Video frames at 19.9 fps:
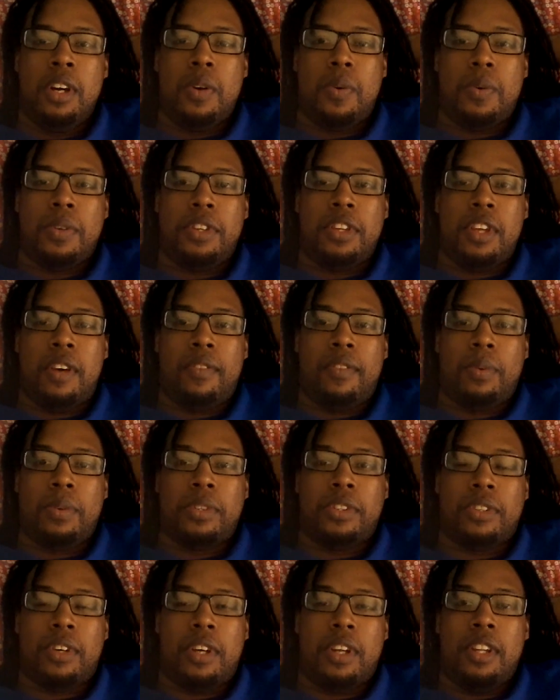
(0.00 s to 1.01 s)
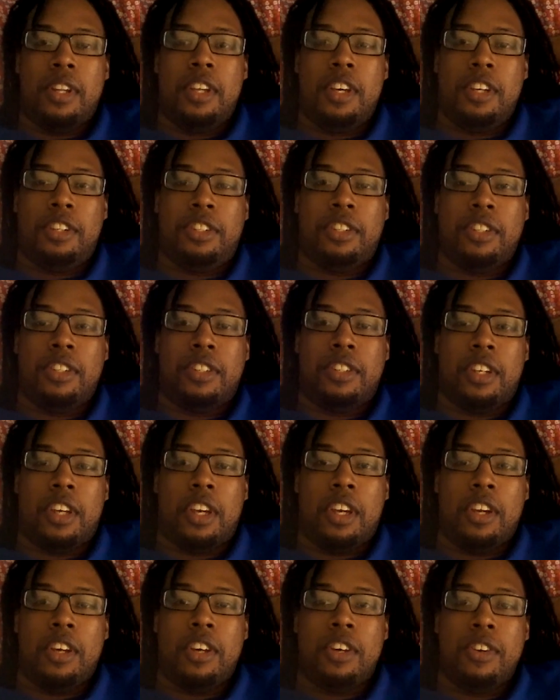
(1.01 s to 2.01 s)
with Neverwinter, and this is
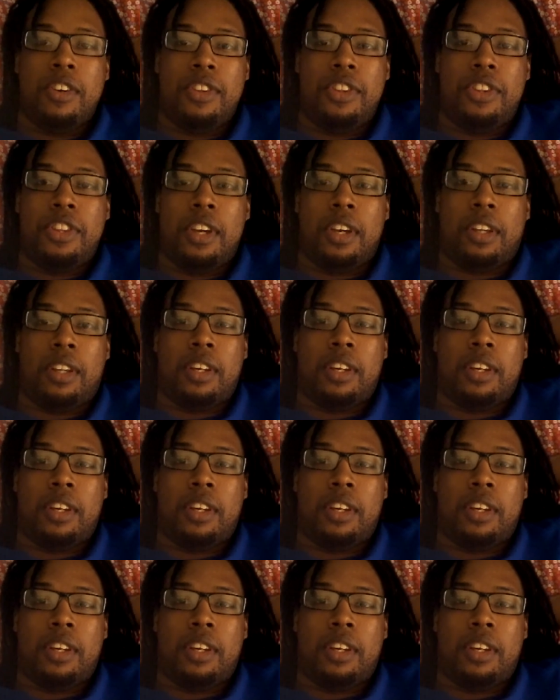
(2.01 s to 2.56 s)
a good thing.